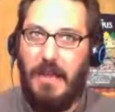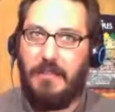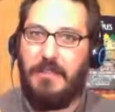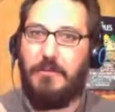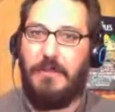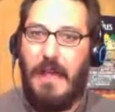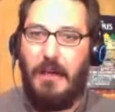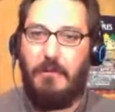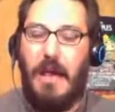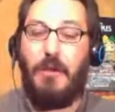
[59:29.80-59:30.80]
there
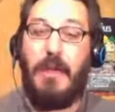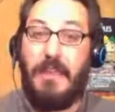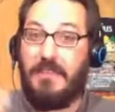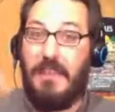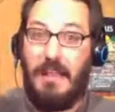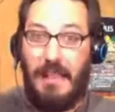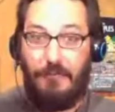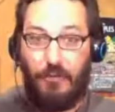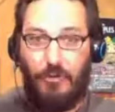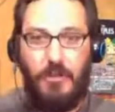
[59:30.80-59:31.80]
how do I get to that
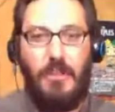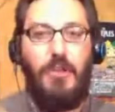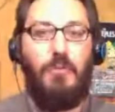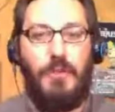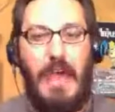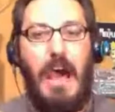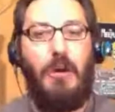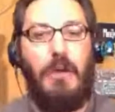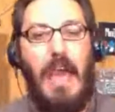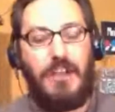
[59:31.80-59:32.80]
level without
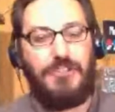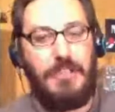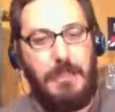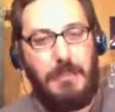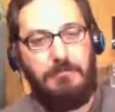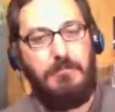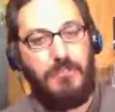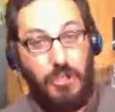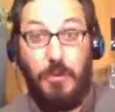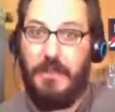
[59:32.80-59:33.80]
actually
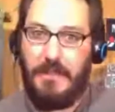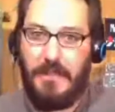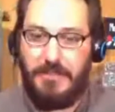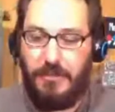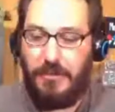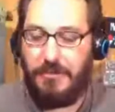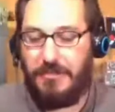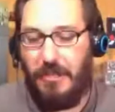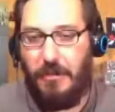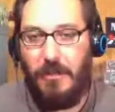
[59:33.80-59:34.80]
doing the Kickstarter?
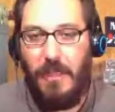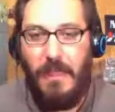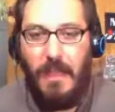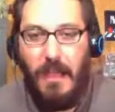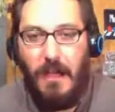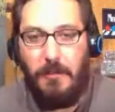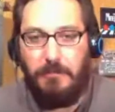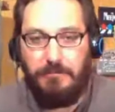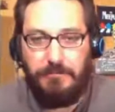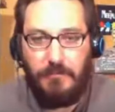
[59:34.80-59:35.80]
So
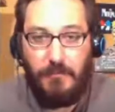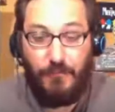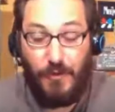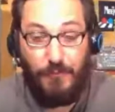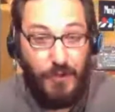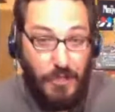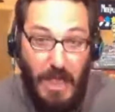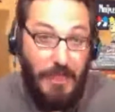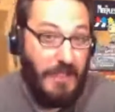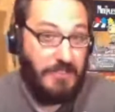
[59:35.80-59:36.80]
for you, I
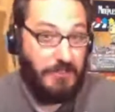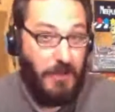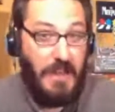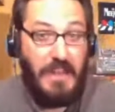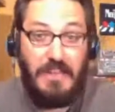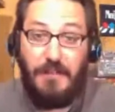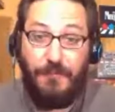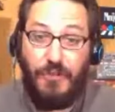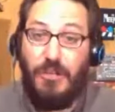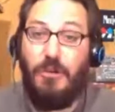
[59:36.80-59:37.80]
think it's a great idea for
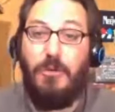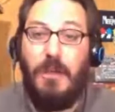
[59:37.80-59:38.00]
you.